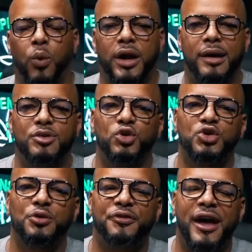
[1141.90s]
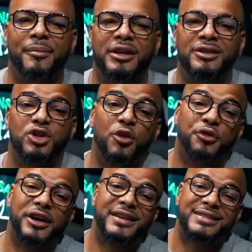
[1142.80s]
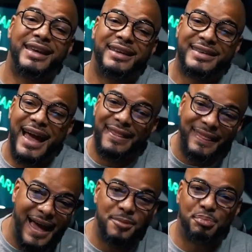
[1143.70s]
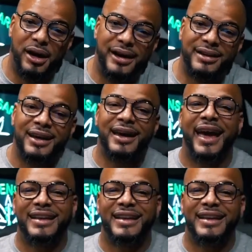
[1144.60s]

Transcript: What up, YouTube family? Don't forget to hit that like button.